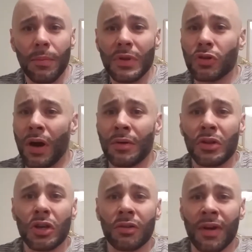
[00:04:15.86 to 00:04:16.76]
So I would
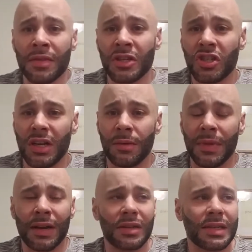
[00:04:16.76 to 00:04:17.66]
look around the gym
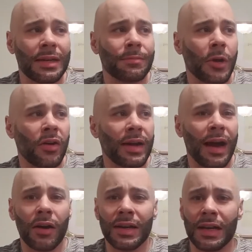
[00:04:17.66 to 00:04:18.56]
and I would say, all right,
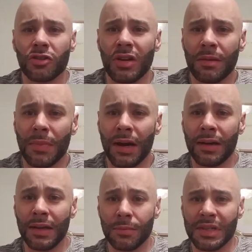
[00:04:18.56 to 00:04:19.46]
how could I train my
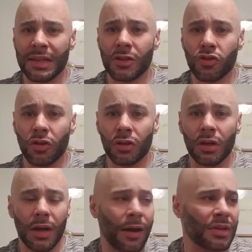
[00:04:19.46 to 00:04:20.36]
hips to get stronger?
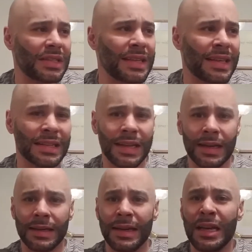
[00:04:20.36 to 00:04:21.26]
I would see things
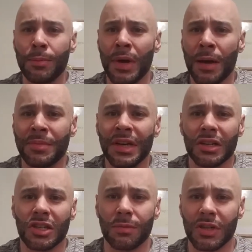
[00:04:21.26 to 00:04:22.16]
like the hip
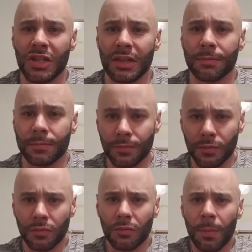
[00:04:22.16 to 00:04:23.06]
abduction machine,
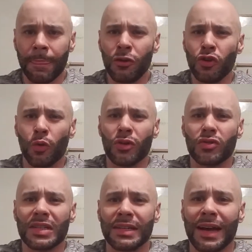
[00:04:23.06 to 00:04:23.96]
where you
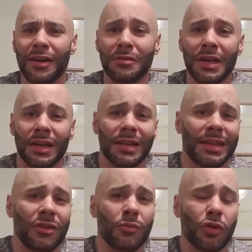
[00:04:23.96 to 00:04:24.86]
sit down, the
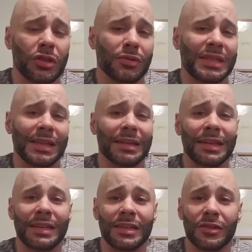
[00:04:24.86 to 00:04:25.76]
thing you mostly will see like
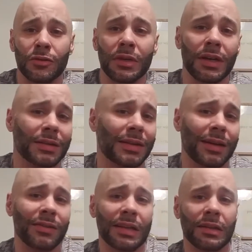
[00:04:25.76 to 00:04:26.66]
ladies do. It's kind
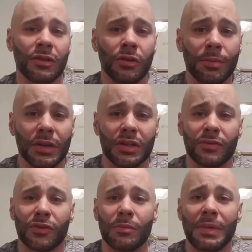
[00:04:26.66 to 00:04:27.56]
of like a little embarrassing
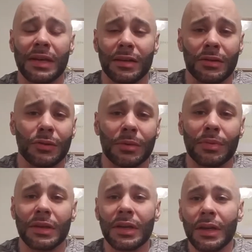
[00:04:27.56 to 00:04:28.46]
for a man to do it,
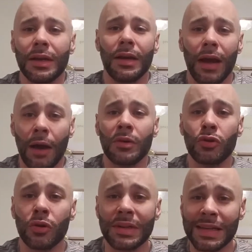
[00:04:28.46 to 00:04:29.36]
but I would
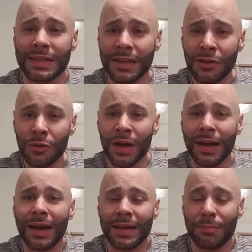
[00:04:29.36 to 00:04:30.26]
do it because I said, you know what, I
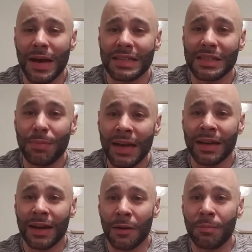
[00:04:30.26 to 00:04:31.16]
got to get past this pain.
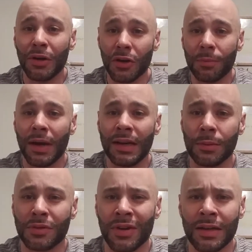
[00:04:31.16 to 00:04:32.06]
I got to build up my
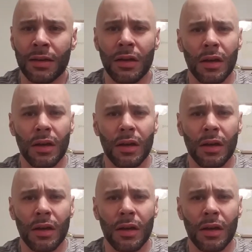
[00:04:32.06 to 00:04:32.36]
hips, right?